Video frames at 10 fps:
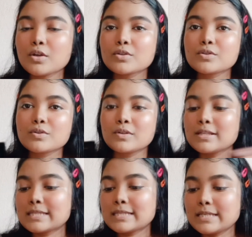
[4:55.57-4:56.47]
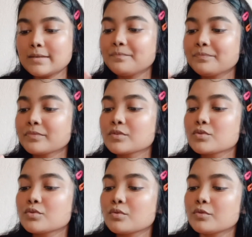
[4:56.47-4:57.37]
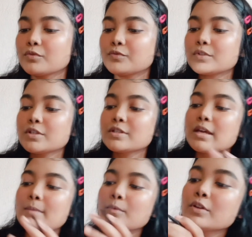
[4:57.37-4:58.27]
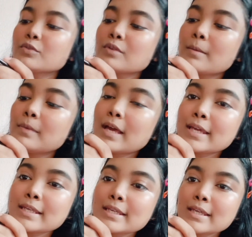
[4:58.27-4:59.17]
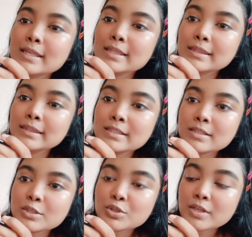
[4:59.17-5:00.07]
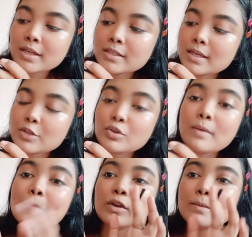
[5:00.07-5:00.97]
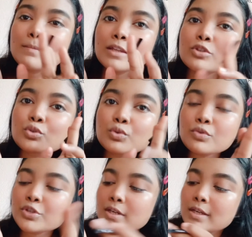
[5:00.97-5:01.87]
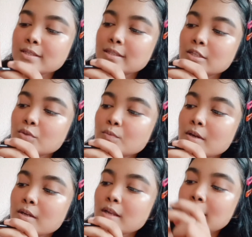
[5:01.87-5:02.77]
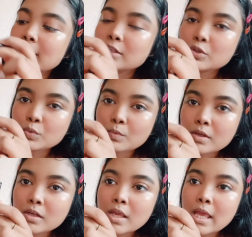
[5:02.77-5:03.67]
So let's see. So first I'm going to apply this shade. So I'm gonna mix two shades, this one and this one,